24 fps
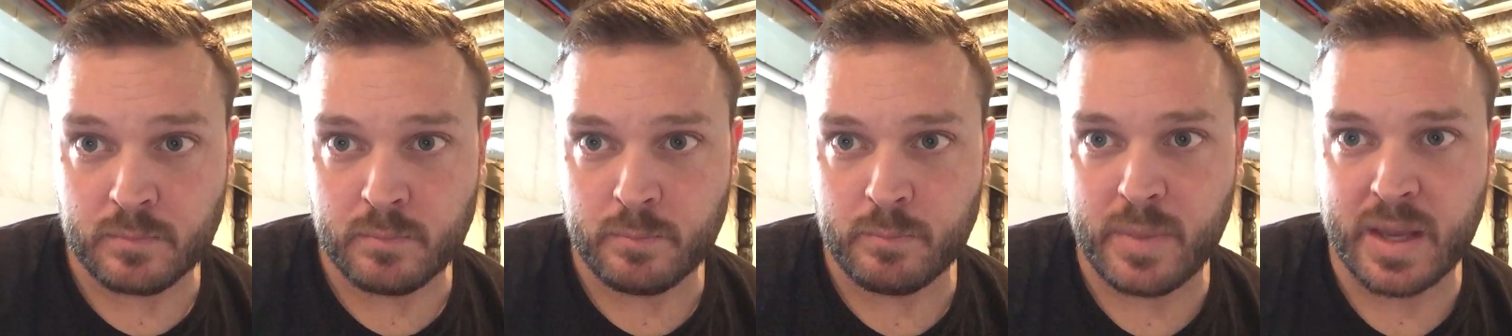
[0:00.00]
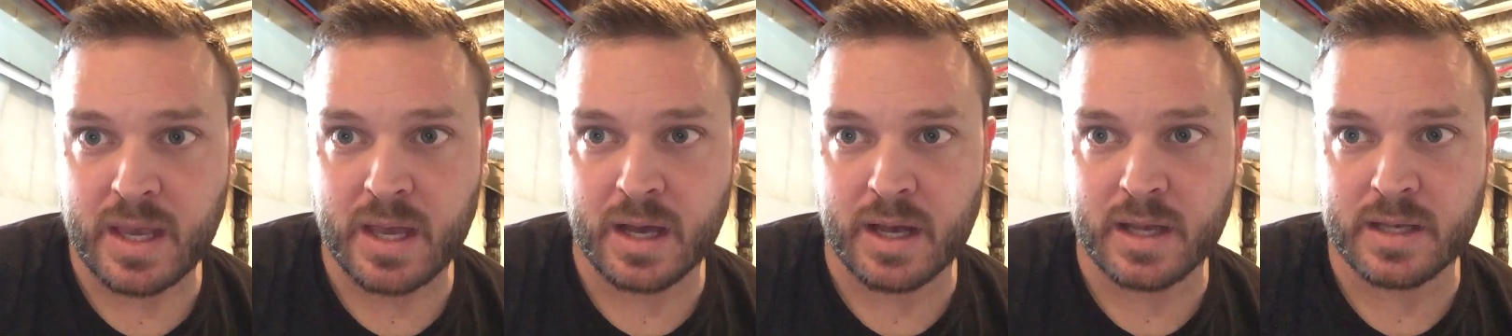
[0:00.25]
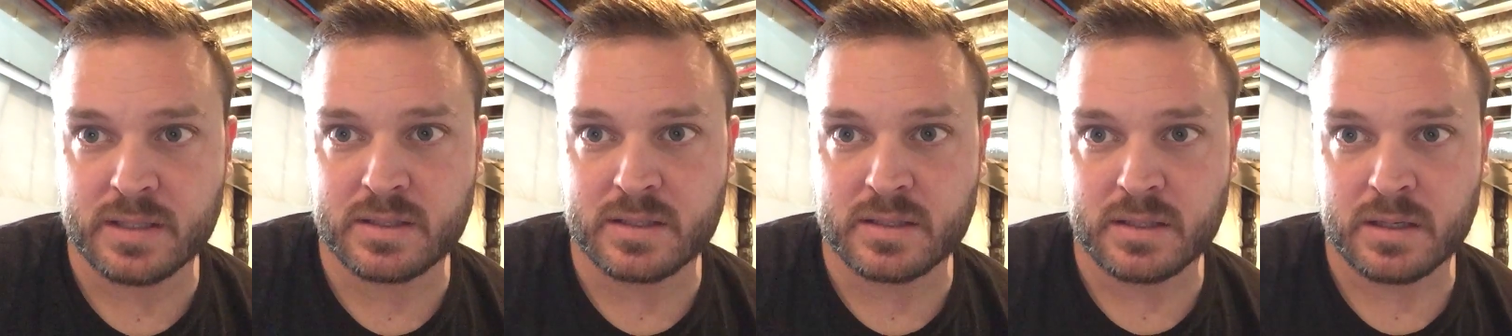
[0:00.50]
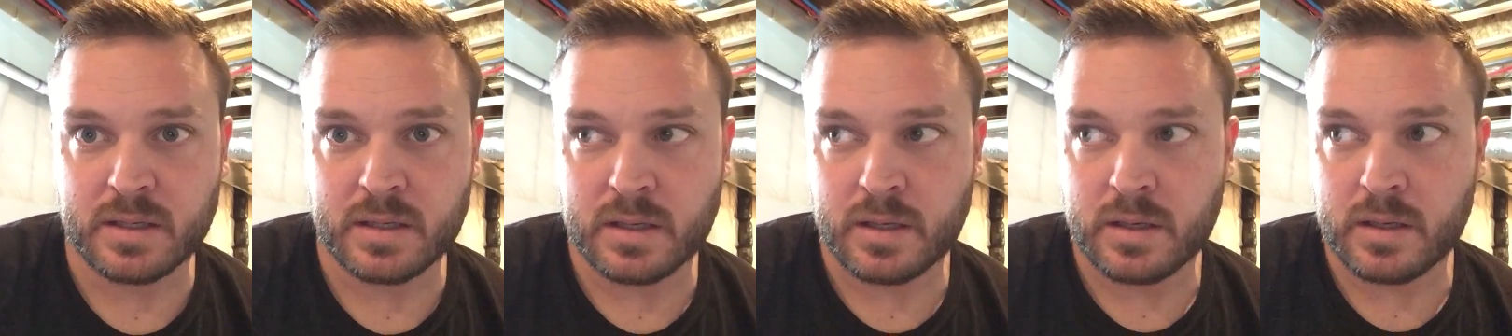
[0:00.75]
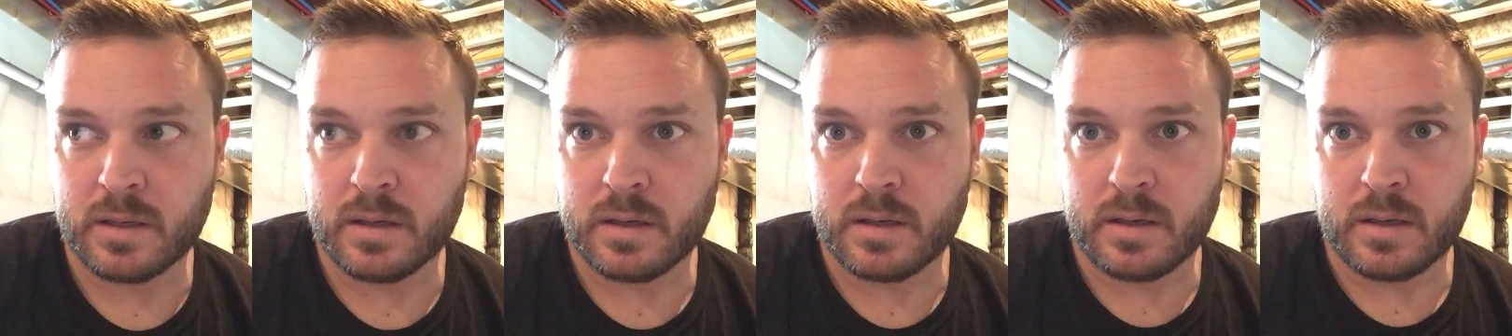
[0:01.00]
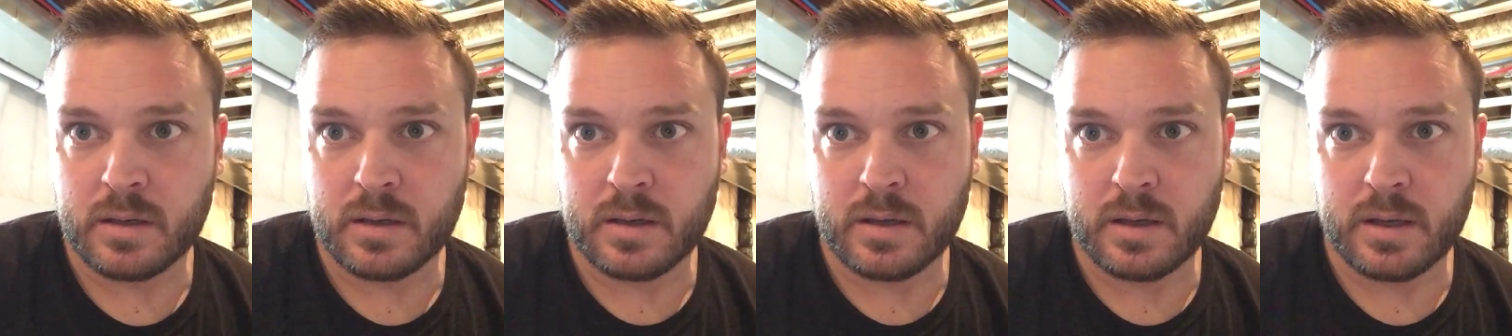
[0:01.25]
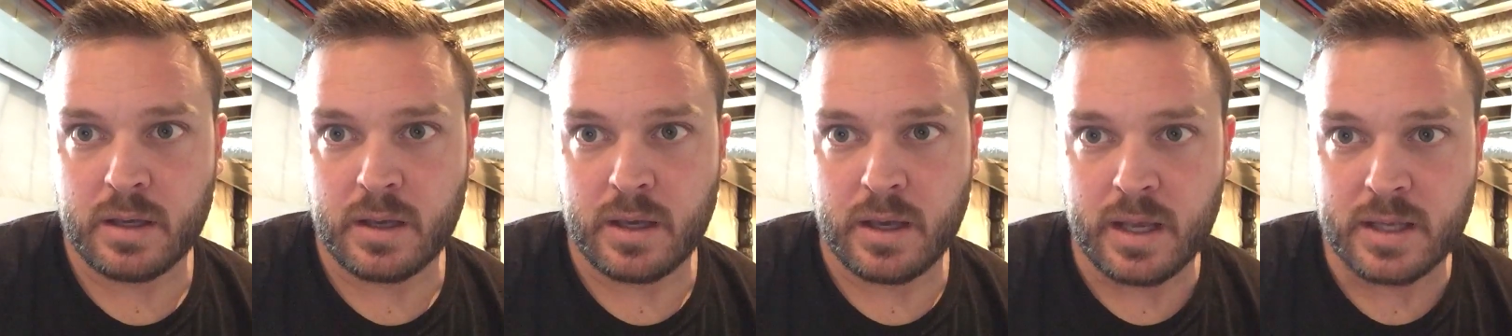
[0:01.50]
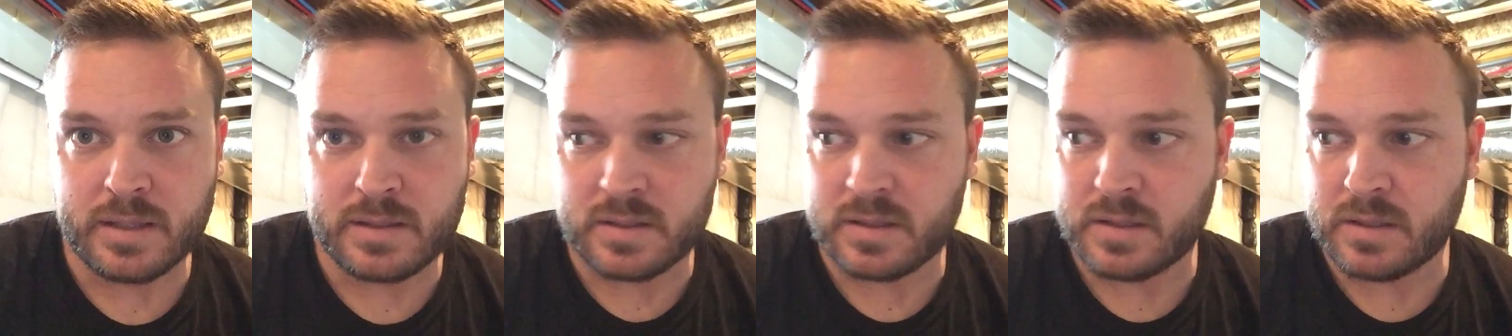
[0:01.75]
because
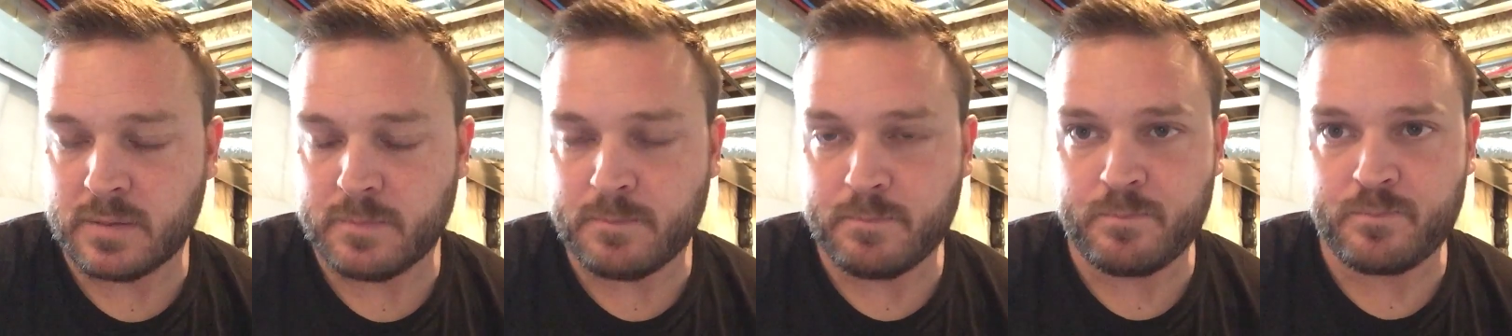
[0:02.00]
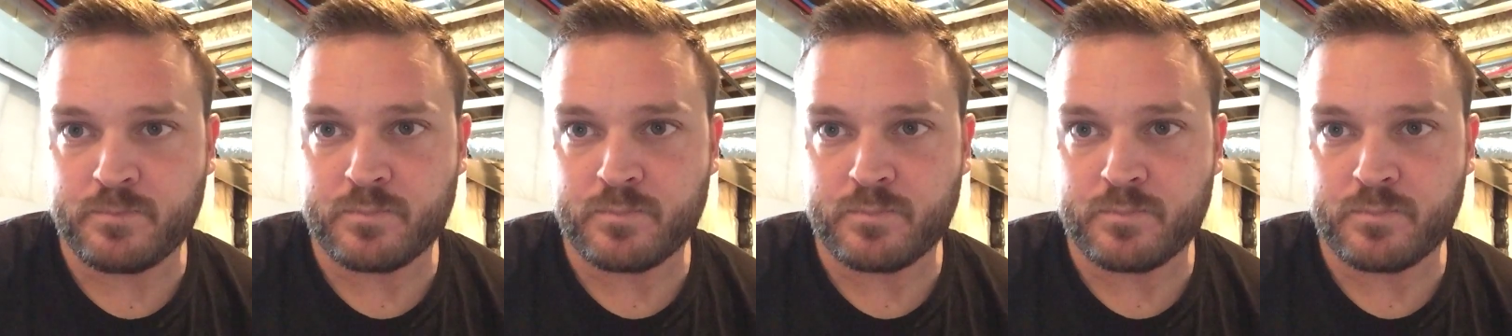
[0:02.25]
it's,